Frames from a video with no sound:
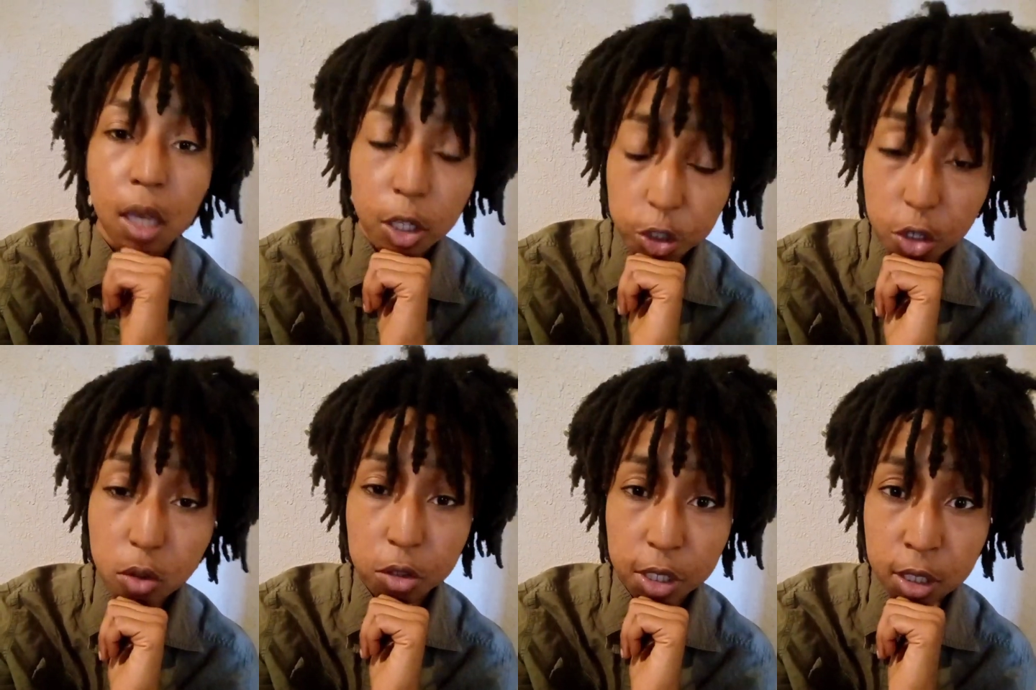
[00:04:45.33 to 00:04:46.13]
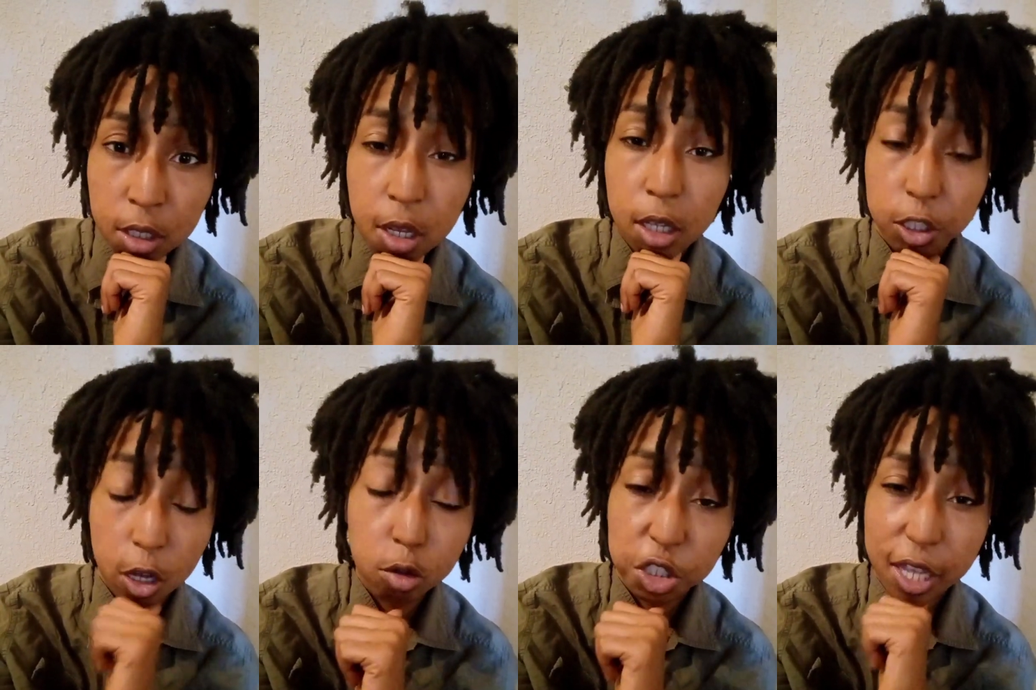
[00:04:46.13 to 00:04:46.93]
Using
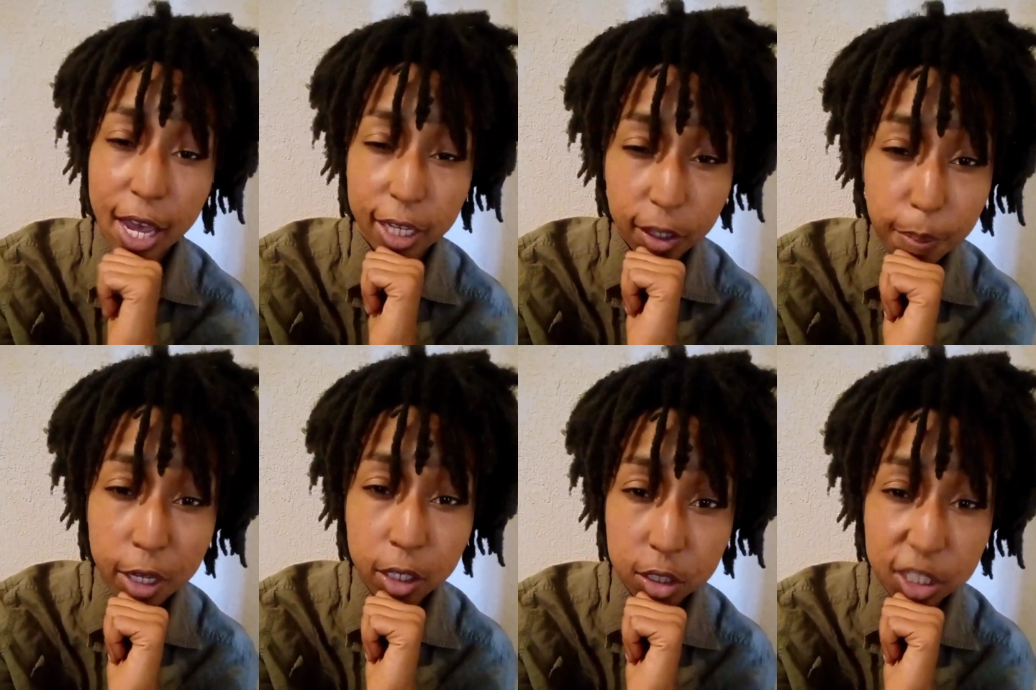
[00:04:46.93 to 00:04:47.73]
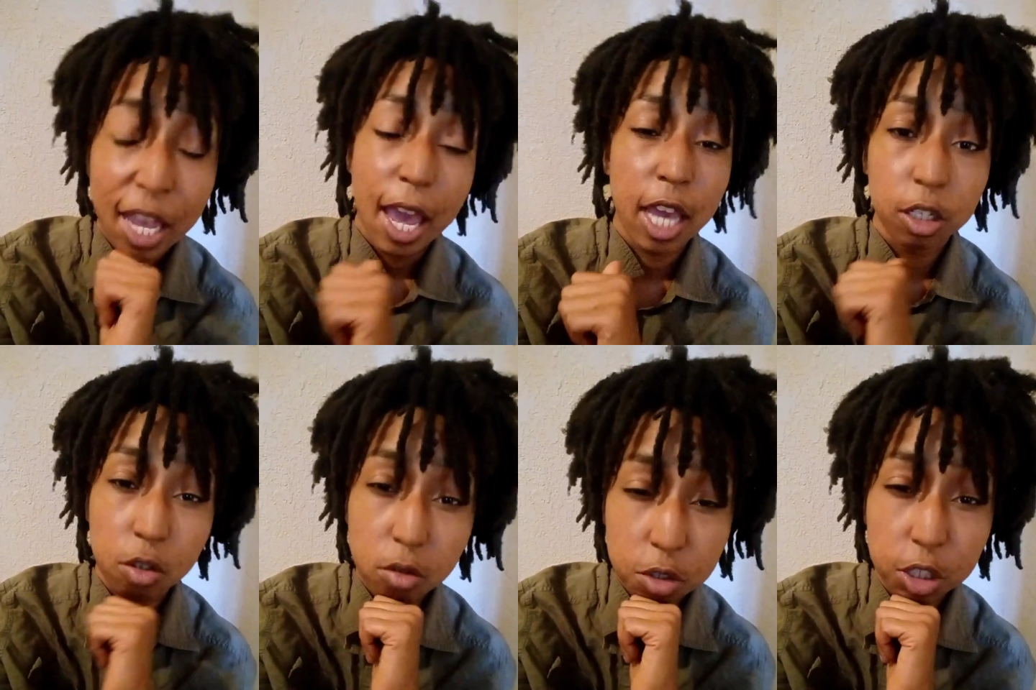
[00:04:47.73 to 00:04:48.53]
your psychic abilities and
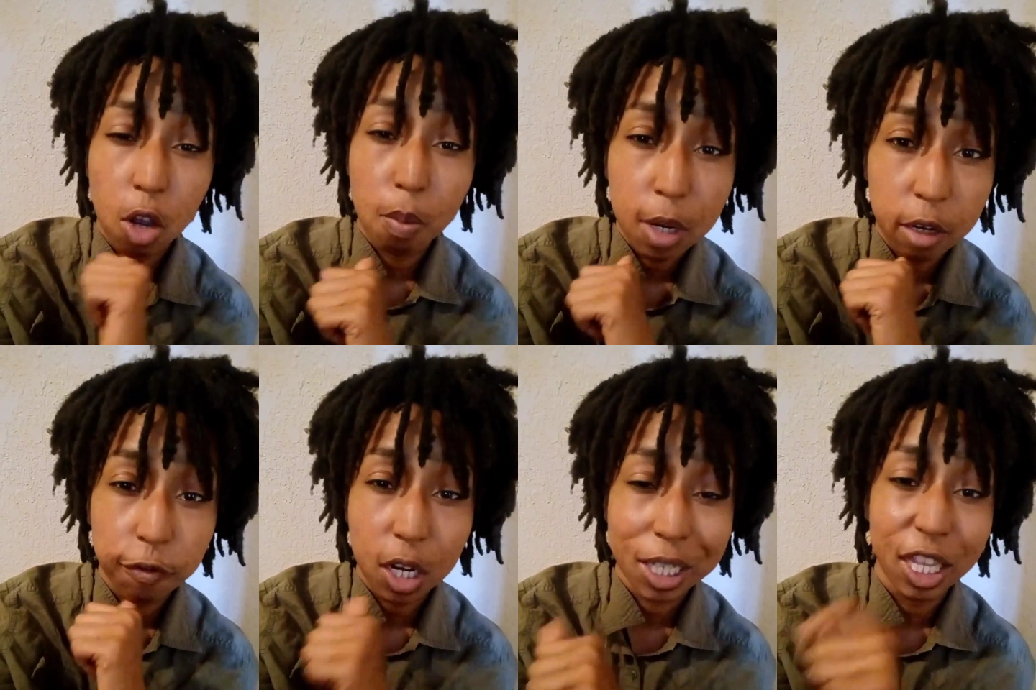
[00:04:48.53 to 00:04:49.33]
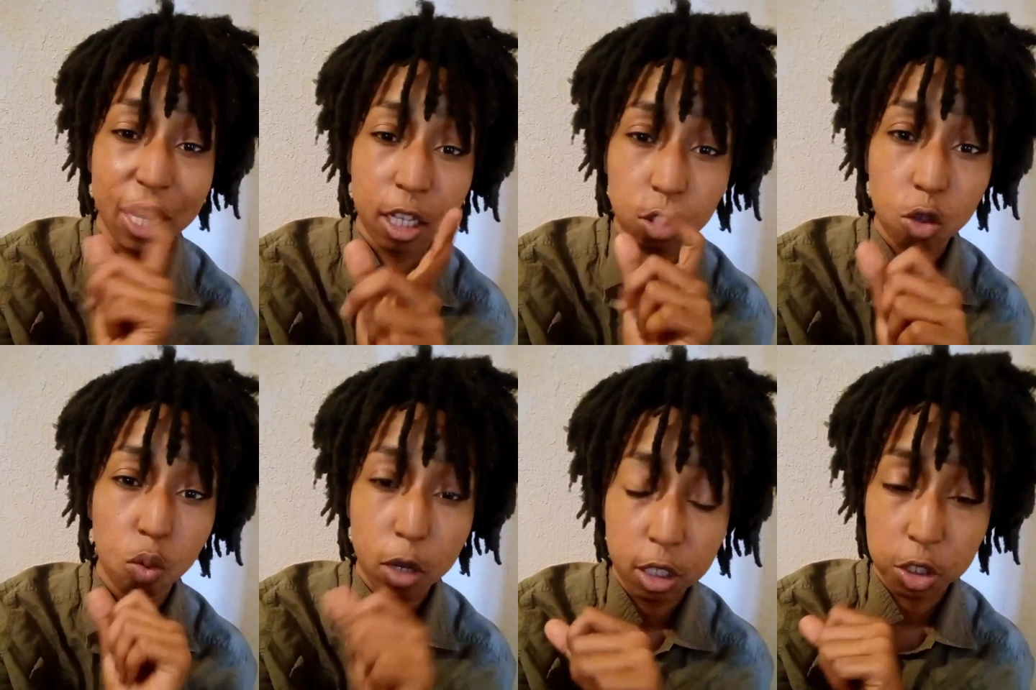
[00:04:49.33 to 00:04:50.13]
using your motherfucking
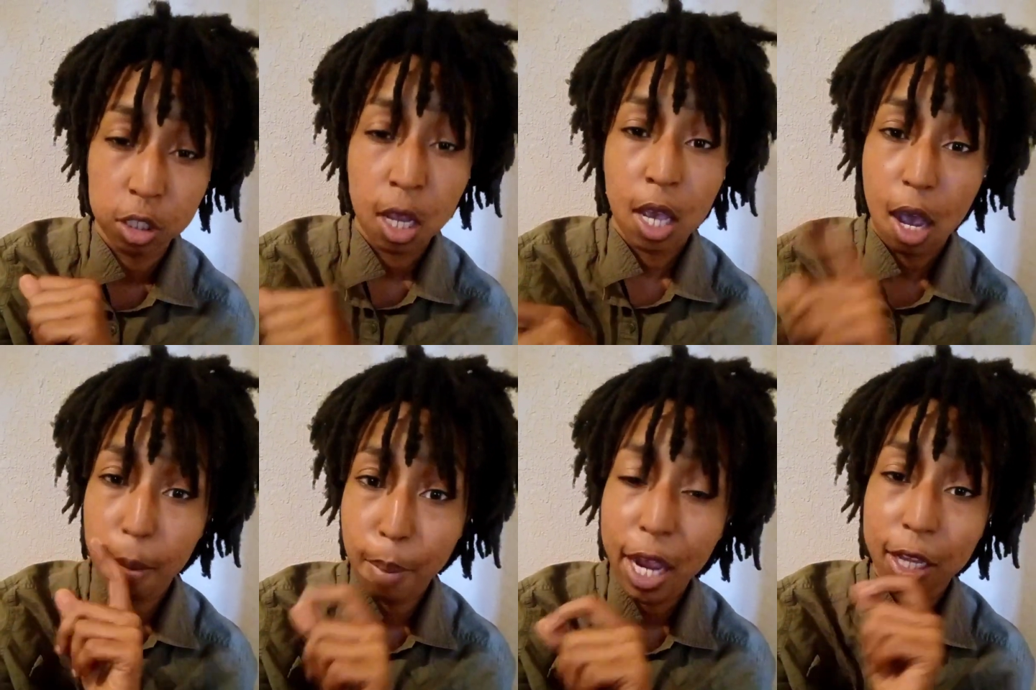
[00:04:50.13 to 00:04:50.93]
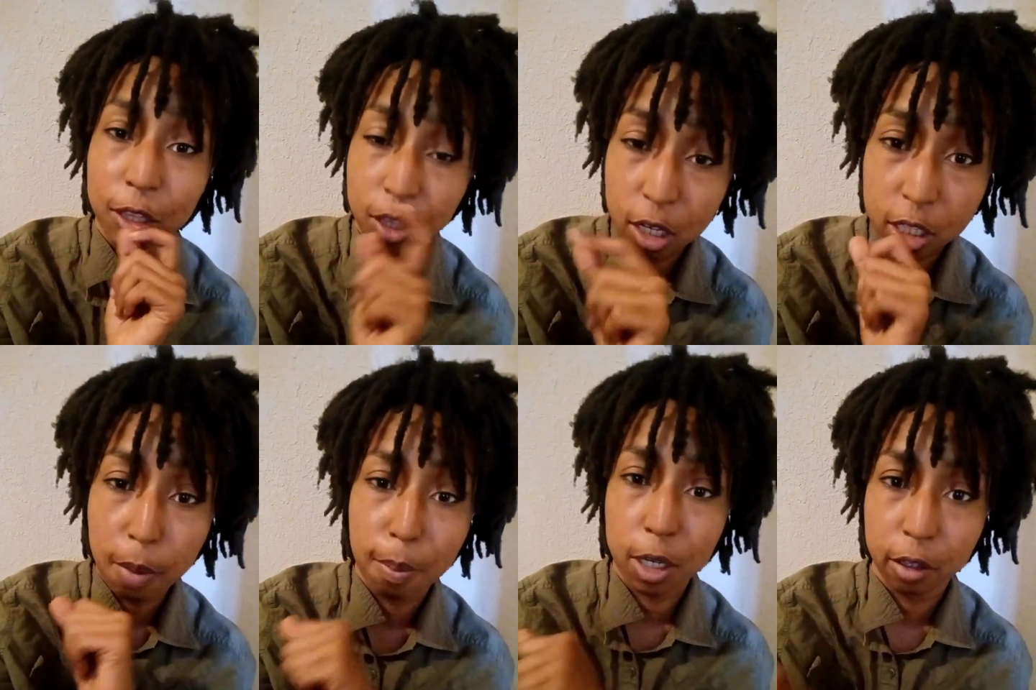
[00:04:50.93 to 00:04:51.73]
intuition about another
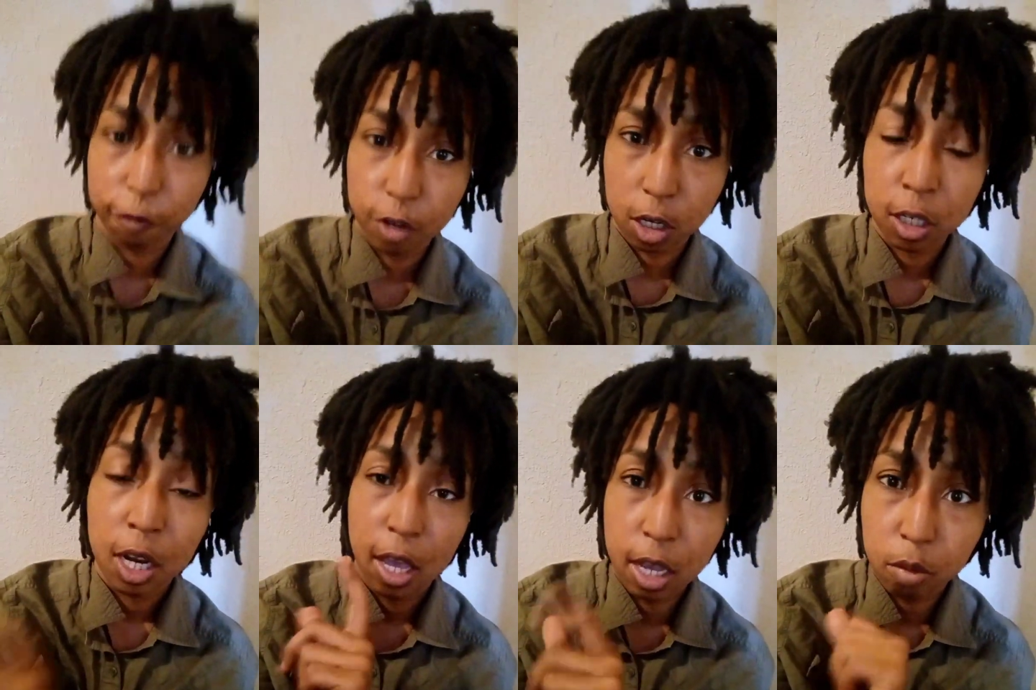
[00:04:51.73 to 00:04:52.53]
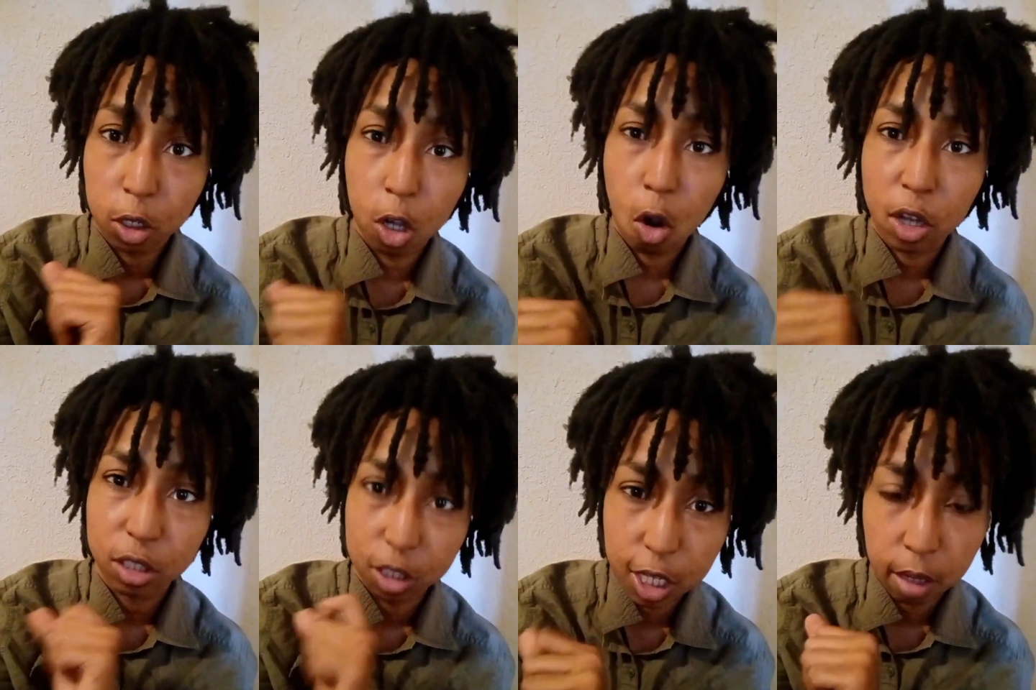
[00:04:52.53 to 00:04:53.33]
motherfucker in regards
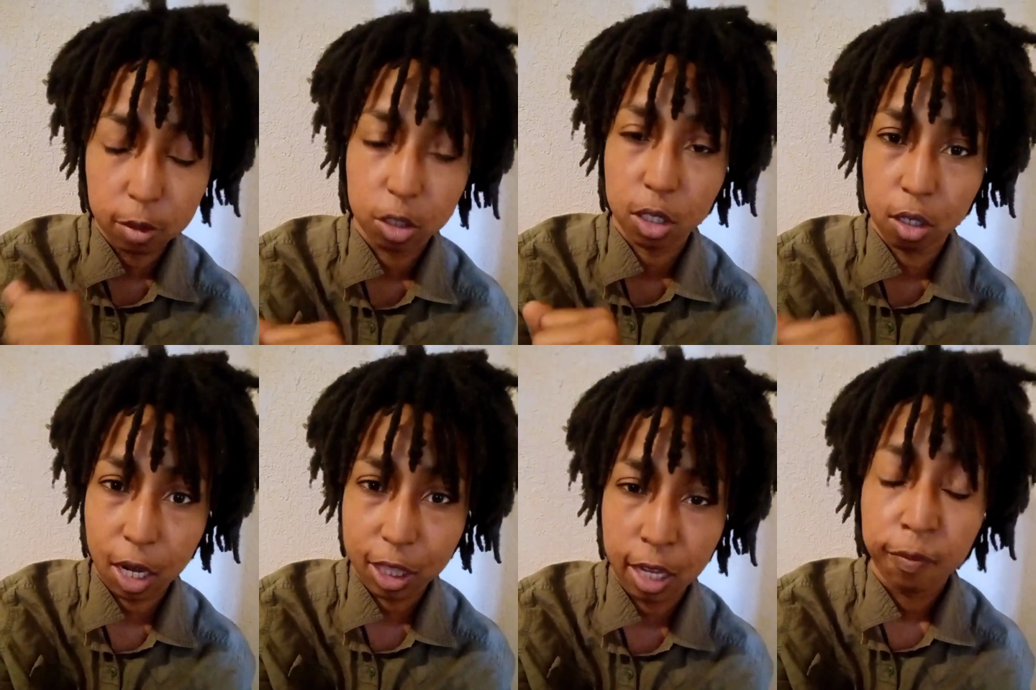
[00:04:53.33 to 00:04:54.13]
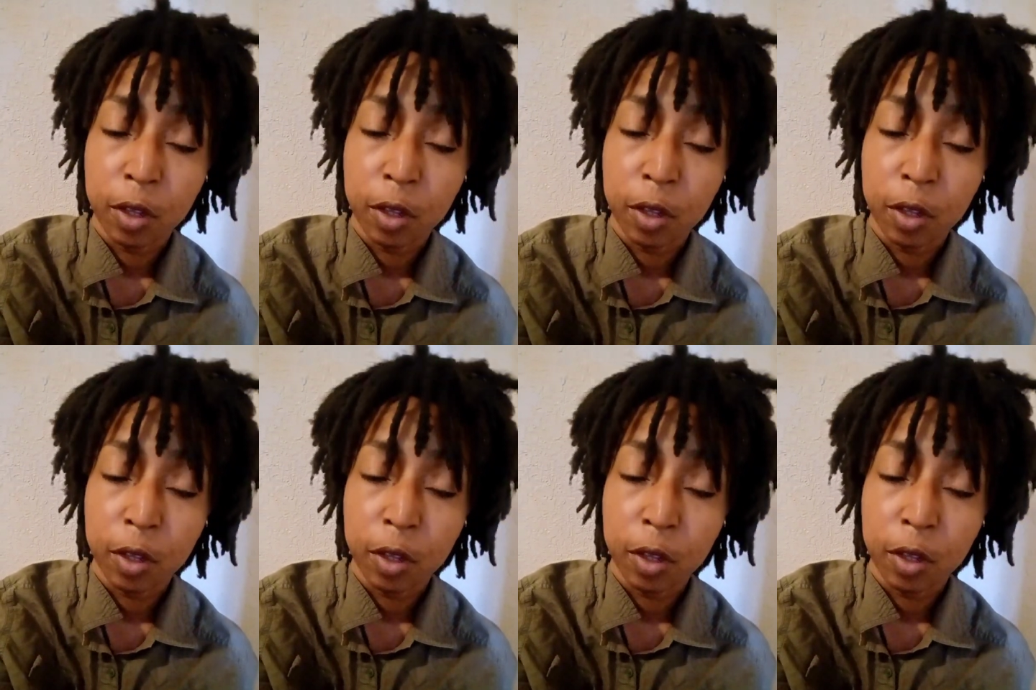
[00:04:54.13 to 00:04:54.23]
to them and stuff like that.